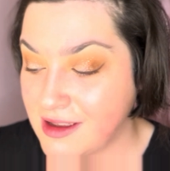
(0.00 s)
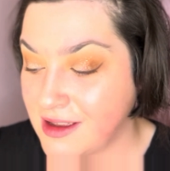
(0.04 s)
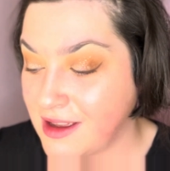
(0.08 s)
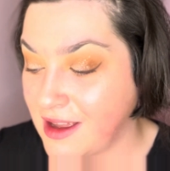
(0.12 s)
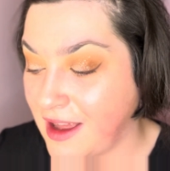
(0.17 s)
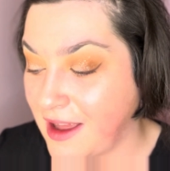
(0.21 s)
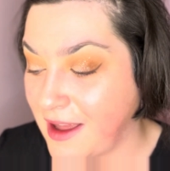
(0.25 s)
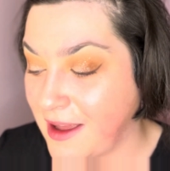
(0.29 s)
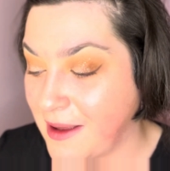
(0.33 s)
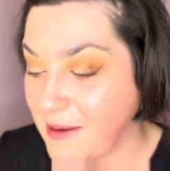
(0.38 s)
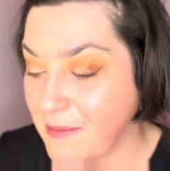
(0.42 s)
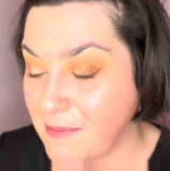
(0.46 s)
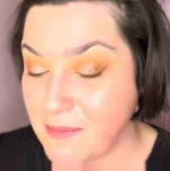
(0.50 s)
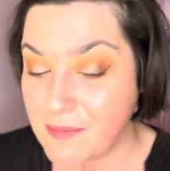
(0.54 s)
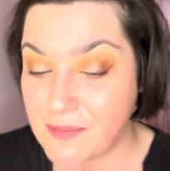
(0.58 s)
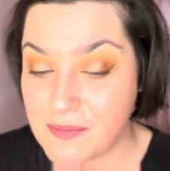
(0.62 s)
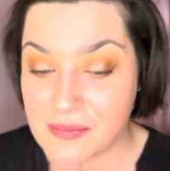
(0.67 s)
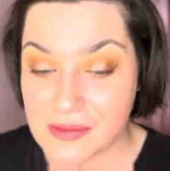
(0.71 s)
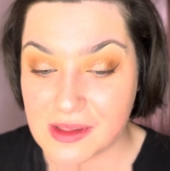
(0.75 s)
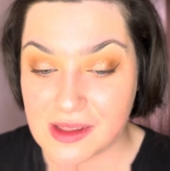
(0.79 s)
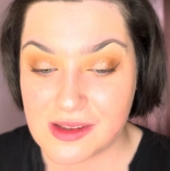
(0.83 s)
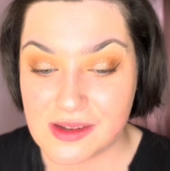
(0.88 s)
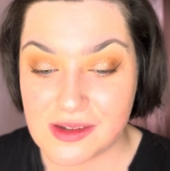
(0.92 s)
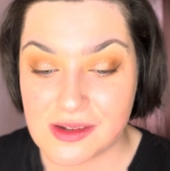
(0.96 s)

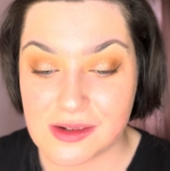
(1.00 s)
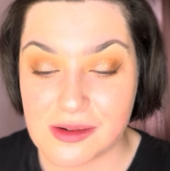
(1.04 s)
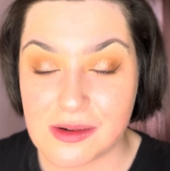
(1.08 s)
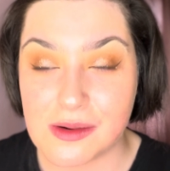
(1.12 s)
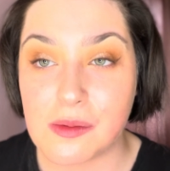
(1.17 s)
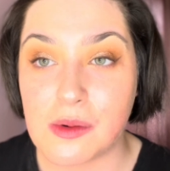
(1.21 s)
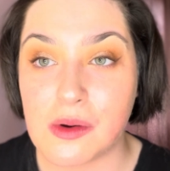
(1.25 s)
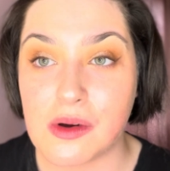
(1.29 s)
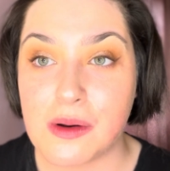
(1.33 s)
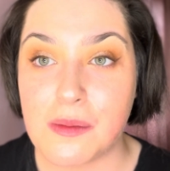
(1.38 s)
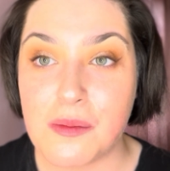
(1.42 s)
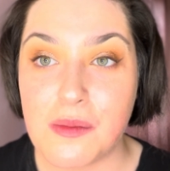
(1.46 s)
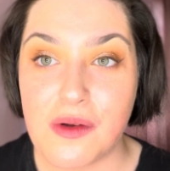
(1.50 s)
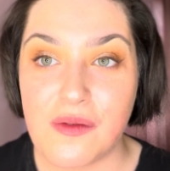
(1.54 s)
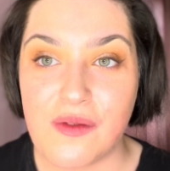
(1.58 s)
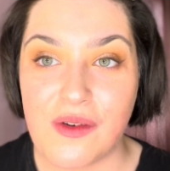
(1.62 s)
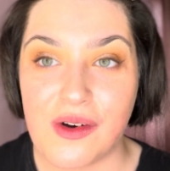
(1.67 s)
So I'm going to move